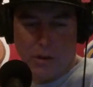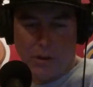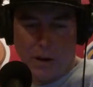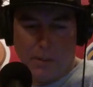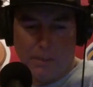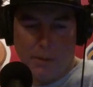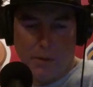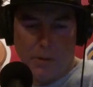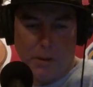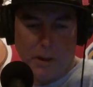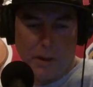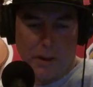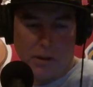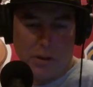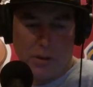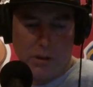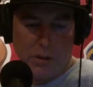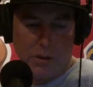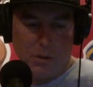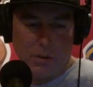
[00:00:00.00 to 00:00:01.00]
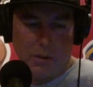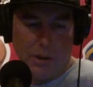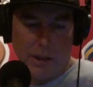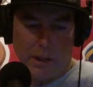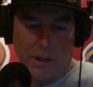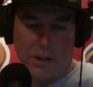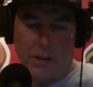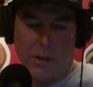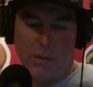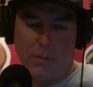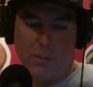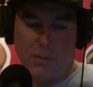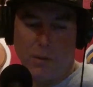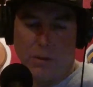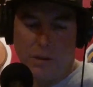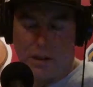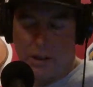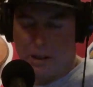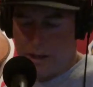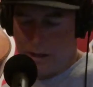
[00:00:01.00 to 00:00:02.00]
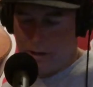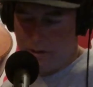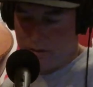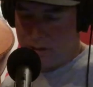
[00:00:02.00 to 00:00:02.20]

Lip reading: I'm going to start rolling down